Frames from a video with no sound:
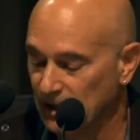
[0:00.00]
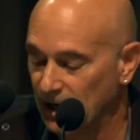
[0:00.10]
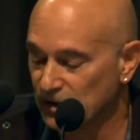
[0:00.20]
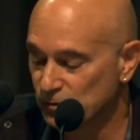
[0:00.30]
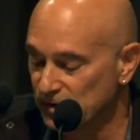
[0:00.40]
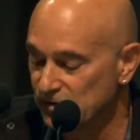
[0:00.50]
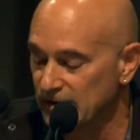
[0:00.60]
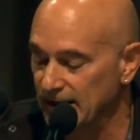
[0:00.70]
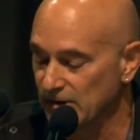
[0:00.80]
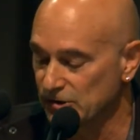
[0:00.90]
As
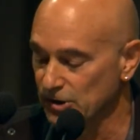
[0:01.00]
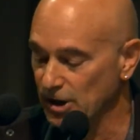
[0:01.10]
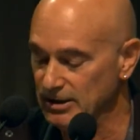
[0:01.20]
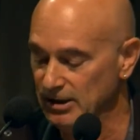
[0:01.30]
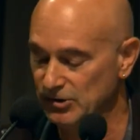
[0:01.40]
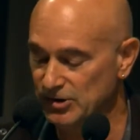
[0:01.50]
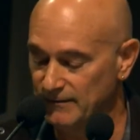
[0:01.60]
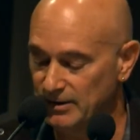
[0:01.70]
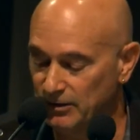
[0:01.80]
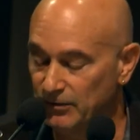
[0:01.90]
recently as in
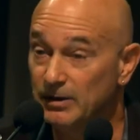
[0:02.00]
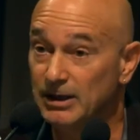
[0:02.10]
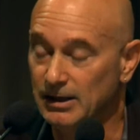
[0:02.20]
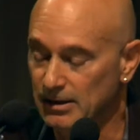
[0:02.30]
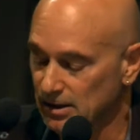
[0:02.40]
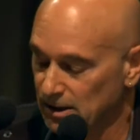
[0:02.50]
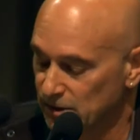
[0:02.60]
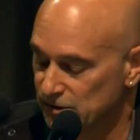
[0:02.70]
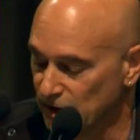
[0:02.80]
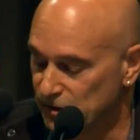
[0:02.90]
1973,
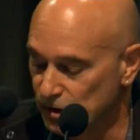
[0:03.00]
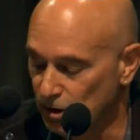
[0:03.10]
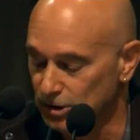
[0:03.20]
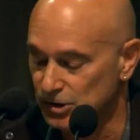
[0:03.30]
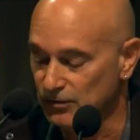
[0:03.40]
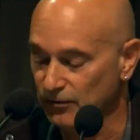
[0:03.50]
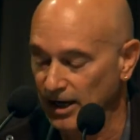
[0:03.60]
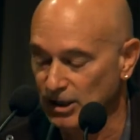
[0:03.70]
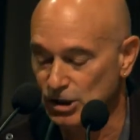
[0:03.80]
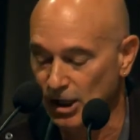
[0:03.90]
sociologist
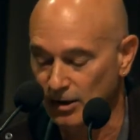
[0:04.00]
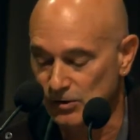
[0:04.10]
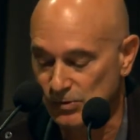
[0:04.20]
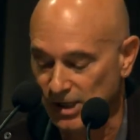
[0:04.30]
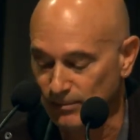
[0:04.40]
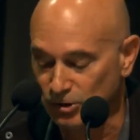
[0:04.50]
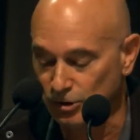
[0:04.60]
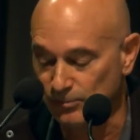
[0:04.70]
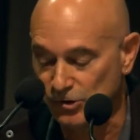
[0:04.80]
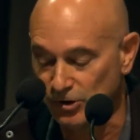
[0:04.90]
Frank Jones was able to
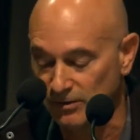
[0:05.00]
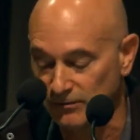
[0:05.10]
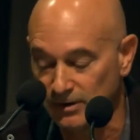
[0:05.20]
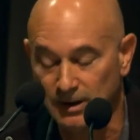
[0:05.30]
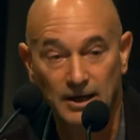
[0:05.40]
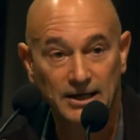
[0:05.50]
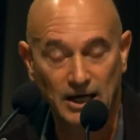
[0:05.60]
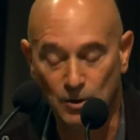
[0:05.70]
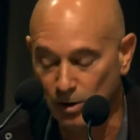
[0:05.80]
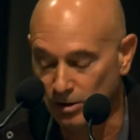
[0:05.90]
observe, and I
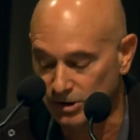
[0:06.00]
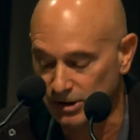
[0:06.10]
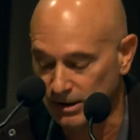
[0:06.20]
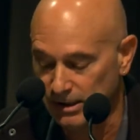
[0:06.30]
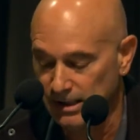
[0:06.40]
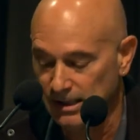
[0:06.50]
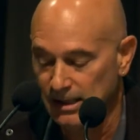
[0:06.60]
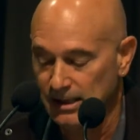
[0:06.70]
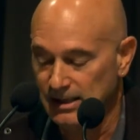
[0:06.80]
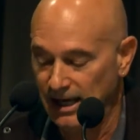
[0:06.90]
quote,
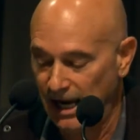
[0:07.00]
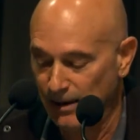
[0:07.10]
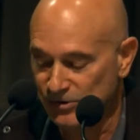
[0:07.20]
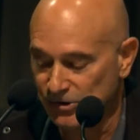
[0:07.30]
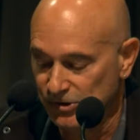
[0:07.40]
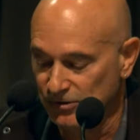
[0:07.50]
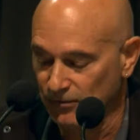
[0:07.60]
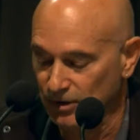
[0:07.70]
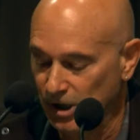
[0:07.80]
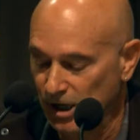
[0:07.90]
"The absence of
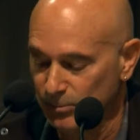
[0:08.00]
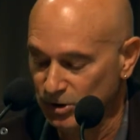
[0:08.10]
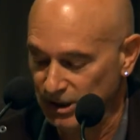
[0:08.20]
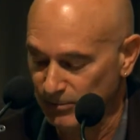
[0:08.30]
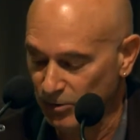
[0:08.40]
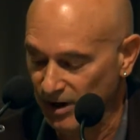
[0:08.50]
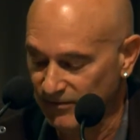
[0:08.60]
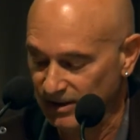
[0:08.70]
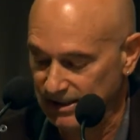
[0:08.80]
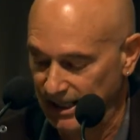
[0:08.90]
reliable
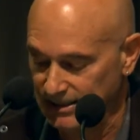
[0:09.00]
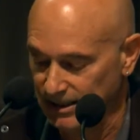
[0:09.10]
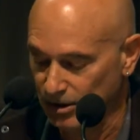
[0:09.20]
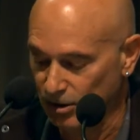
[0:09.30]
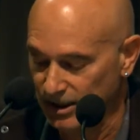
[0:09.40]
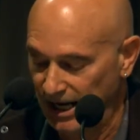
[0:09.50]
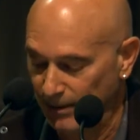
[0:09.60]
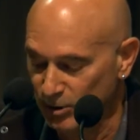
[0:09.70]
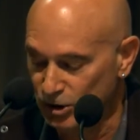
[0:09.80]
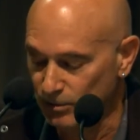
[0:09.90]
demographic data on the
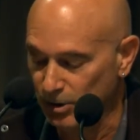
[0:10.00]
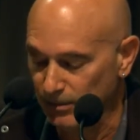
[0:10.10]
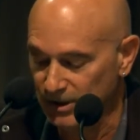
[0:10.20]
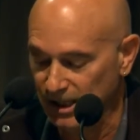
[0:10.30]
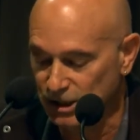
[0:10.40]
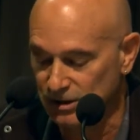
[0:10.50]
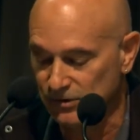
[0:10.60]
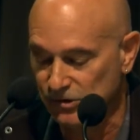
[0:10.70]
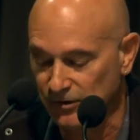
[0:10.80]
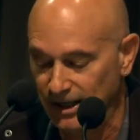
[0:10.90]
Aboriginal population of
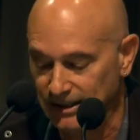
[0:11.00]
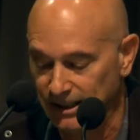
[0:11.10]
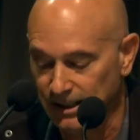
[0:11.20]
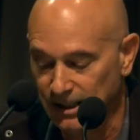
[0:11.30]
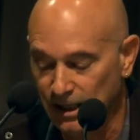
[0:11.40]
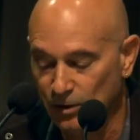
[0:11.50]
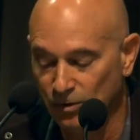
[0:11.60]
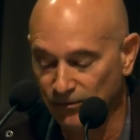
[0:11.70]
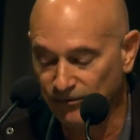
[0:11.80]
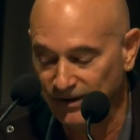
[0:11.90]
Australia
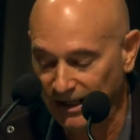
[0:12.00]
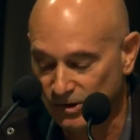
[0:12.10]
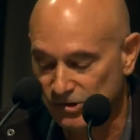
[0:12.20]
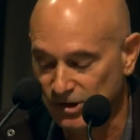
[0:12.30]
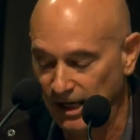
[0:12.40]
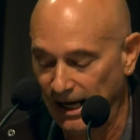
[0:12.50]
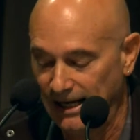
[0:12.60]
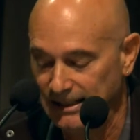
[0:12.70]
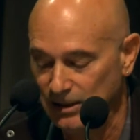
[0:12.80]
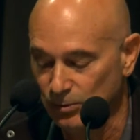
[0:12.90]
reflects their
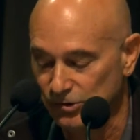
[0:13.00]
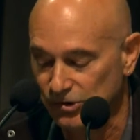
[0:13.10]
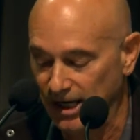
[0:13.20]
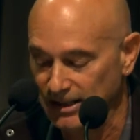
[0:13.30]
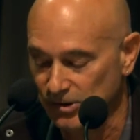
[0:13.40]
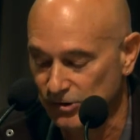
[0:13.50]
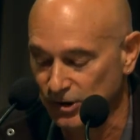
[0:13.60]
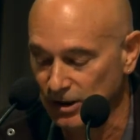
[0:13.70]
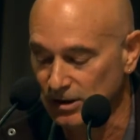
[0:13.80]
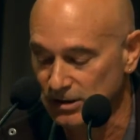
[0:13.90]
unequal status
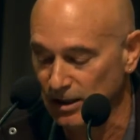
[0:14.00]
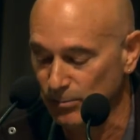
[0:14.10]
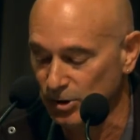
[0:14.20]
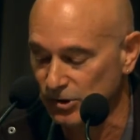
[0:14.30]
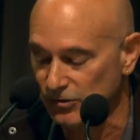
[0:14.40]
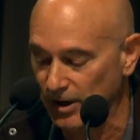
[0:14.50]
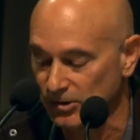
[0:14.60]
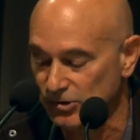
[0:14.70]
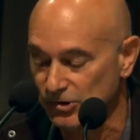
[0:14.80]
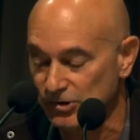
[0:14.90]
in contemporary Australian
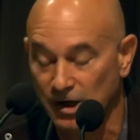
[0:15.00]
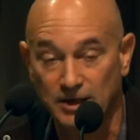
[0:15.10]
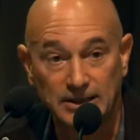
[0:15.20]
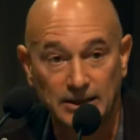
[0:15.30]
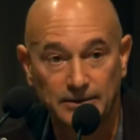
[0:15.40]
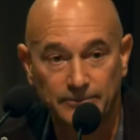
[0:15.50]
society.